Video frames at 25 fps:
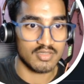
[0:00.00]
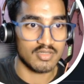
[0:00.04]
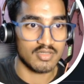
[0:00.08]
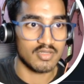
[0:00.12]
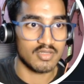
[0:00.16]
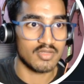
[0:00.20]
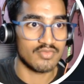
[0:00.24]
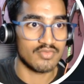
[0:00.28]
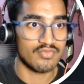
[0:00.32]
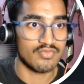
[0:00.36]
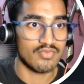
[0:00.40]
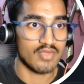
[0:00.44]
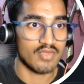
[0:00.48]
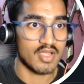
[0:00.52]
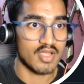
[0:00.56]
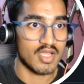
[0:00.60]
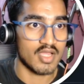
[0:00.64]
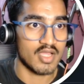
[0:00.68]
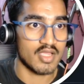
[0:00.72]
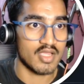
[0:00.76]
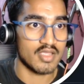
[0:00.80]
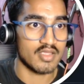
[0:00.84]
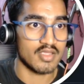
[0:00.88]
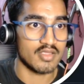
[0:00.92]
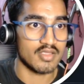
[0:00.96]
if
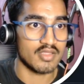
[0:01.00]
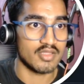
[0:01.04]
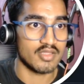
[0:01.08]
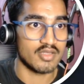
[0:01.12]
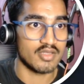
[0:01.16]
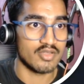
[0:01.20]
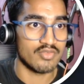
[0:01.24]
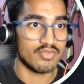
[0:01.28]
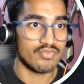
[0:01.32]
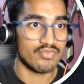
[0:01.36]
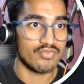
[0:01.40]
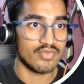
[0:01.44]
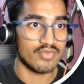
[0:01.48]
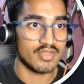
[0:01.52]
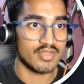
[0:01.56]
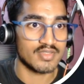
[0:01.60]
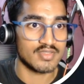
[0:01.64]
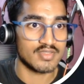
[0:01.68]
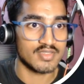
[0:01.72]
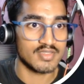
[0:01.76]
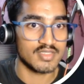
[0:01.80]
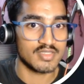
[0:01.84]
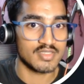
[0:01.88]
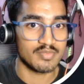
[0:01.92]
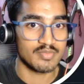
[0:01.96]
I
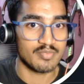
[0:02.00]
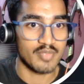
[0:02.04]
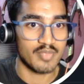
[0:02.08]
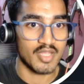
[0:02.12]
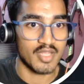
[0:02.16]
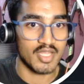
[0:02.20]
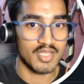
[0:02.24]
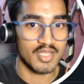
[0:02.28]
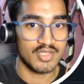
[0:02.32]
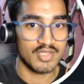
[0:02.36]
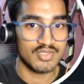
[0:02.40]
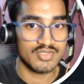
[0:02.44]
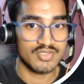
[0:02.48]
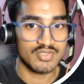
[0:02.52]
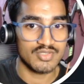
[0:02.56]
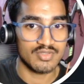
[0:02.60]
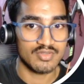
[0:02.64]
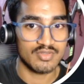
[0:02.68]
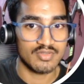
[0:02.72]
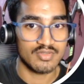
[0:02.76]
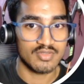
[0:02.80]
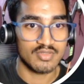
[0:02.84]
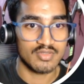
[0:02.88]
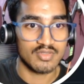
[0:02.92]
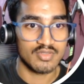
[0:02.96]
refresh this page,
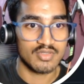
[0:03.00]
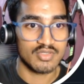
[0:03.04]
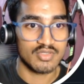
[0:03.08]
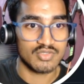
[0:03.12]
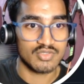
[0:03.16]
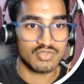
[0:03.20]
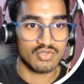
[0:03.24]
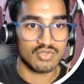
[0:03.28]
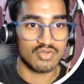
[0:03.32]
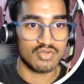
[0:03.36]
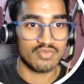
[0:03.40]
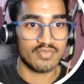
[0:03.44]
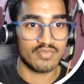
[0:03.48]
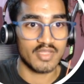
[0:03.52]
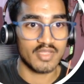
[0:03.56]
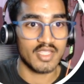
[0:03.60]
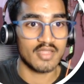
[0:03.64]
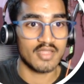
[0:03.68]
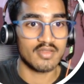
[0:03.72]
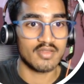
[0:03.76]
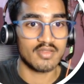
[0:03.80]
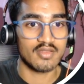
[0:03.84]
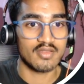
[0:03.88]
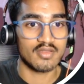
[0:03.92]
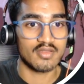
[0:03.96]
so we
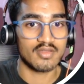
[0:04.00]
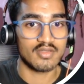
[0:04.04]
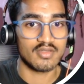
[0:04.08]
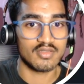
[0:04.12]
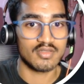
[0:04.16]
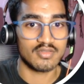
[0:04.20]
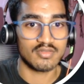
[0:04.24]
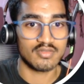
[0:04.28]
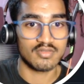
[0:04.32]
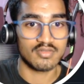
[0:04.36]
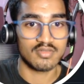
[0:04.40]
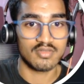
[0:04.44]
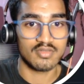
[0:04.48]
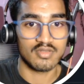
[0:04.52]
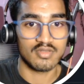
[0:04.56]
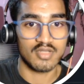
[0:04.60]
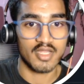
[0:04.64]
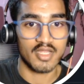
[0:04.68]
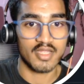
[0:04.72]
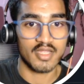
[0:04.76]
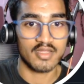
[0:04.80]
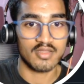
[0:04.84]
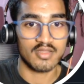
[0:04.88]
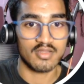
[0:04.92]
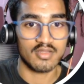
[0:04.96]
can
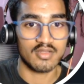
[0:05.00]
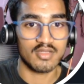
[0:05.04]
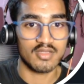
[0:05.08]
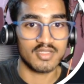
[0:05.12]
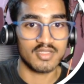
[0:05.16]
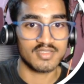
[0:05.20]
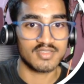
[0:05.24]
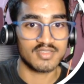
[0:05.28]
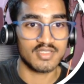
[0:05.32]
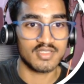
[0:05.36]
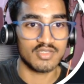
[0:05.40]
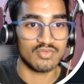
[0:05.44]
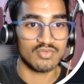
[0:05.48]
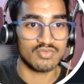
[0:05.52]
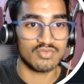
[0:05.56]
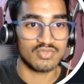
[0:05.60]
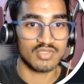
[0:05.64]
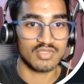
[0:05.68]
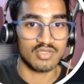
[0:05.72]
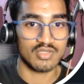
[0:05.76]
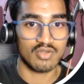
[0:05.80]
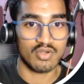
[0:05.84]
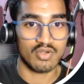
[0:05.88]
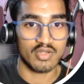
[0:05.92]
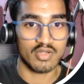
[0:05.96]
list the
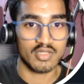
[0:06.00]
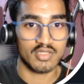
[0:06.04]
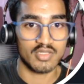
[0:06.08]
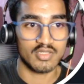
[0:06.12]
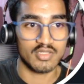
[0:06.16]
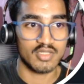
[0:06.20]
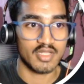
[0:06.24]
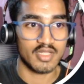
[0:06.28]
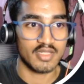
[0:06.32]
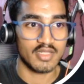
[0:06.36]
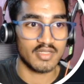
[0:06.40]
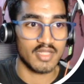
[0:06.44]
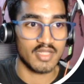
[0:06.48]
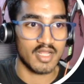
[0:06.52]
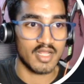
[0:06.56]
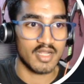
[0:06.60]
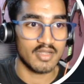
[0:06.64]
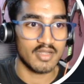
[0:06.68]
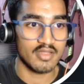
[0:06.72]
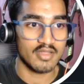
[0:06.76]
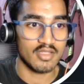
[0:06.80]
user, not other than that.